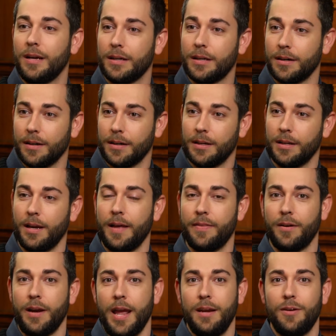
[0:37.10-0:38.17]
Lanka are gonna
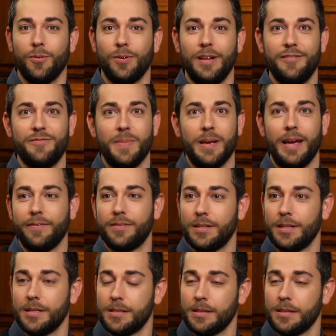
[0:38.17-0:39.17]
either hate or love me after